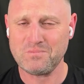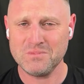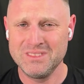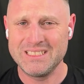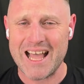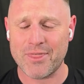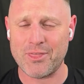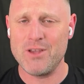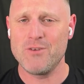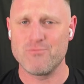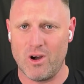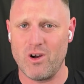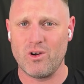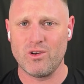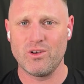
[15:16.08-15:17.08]
Nothing
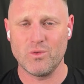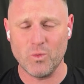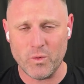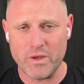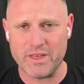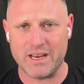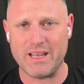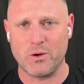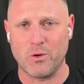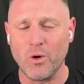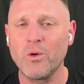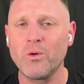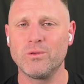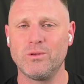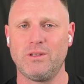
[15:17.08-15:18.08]
wrong with it at
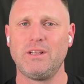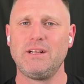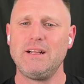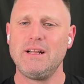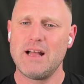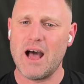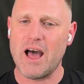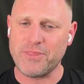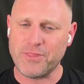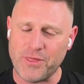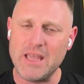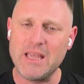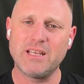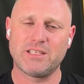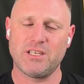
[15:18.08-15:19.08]
all. I
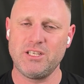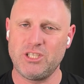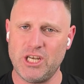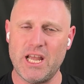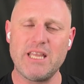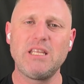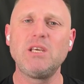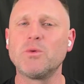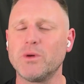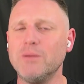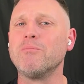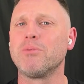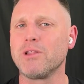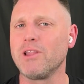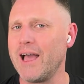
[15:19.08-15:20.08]
think it's a
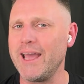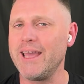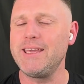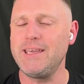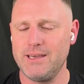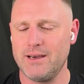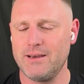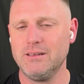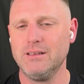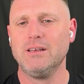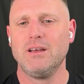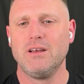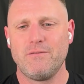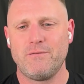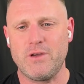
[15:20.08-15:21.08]
genuine play here
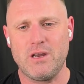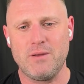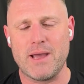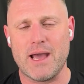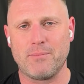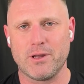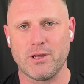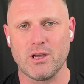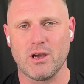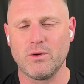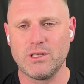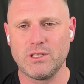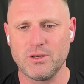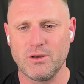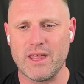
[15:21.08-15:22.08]
for you to be able to go
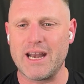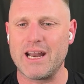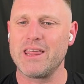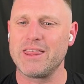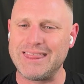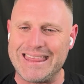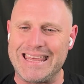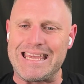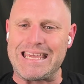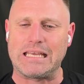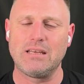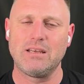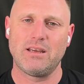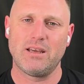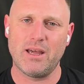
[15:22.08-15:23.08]
and do that. I think,
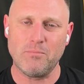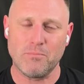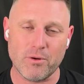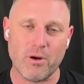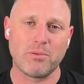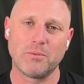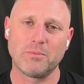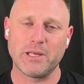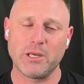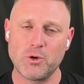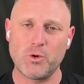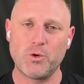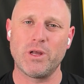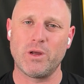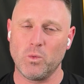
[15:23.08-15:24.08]
and probably
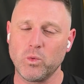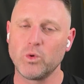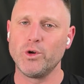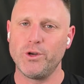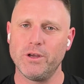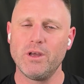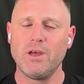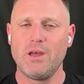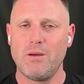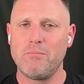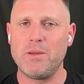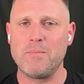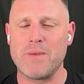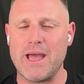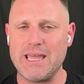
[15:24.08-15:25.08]
could and would
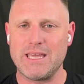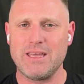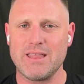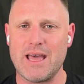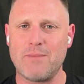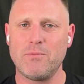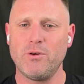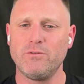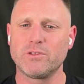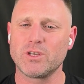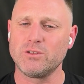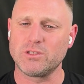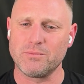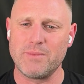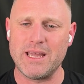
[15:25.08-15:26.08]
be making that move.
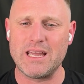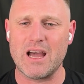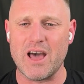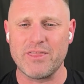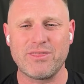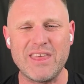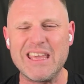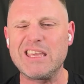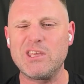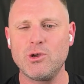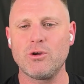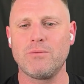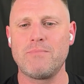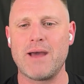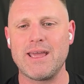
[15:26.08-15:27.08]
So to me, I think you
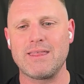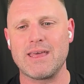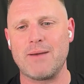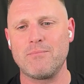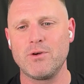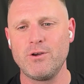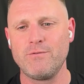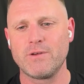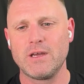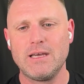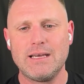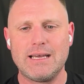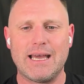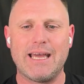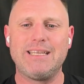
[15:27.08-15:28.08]
could make that move
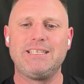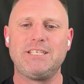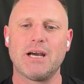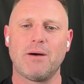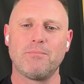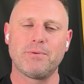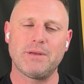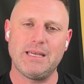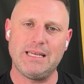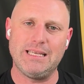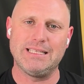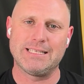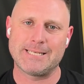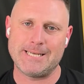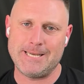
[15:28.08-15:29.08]
and jump
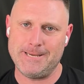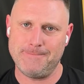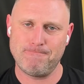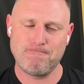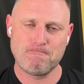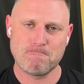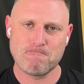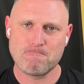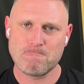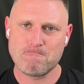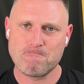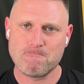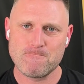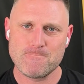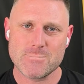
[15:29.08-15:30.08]
into him.
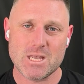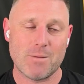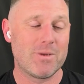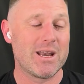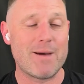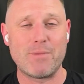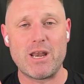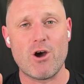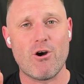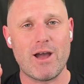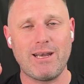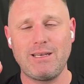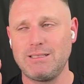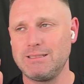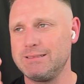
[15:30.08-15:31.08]
My number
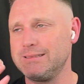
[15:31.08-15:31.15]
9,